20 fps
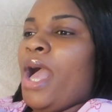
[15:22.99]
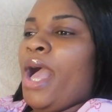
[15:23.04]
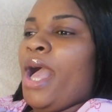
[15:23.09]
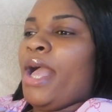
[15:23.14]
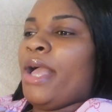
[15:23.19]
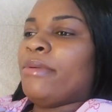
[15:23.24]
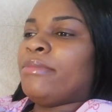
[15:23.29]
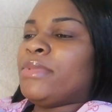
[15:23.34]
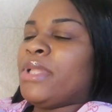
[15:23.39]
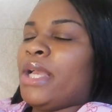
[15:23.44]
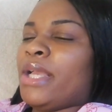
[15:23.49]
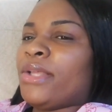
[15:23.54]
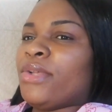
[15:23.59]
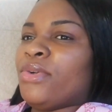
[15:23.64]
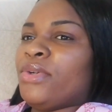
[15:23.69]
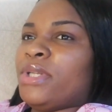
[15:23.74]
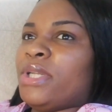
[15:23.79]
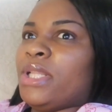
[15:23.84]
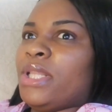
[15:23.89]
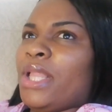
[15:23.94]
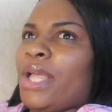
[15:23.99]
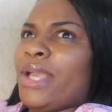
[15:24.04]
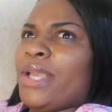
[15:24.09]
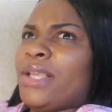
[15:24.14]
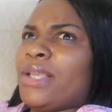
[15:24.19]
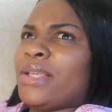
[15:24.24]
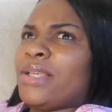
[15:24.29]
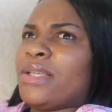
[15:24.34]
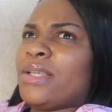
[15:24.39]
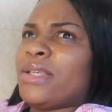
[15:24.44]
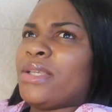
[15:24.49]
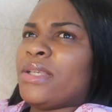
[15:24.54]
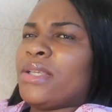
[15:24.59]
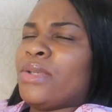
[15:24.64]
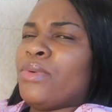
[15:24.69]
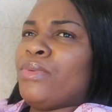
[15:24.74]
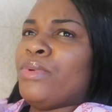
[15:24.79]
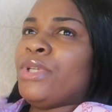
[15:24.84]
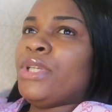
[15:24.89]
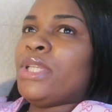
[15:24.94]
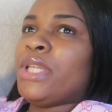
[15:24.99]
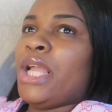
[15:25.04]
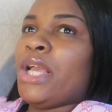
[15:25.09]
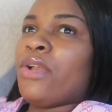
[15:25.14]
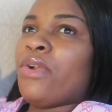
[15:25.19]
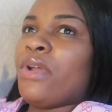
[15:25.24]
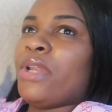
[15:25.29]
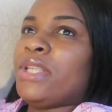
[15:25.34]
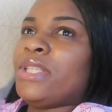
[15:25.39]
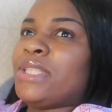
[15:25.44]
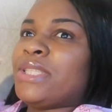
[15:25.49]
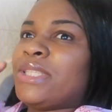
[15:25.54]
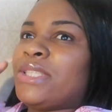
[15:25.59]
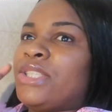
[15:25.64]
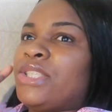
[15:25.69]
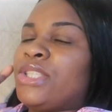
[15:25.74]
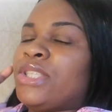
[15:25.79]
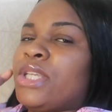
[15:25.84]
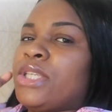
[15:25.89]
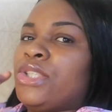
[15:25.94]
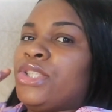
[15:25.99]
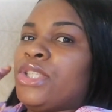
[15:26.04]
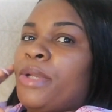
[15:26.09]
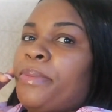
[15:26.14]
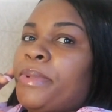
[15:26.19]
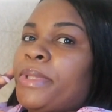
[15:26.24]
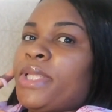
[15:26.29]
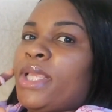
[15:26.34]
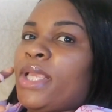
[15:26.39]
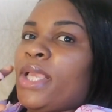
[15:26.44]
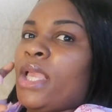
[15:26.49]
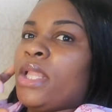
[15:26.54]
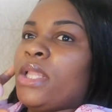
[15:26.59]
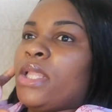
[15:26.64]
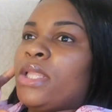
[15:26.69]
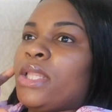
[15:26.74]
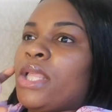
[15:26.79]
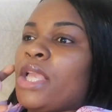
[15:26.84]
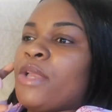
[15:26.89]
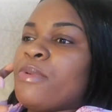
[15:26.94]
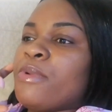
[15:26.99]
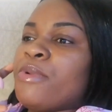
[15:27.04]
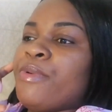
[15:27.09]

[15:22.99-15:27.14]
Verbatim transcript: i'm not gonna like we're not gonna just jumping at anything.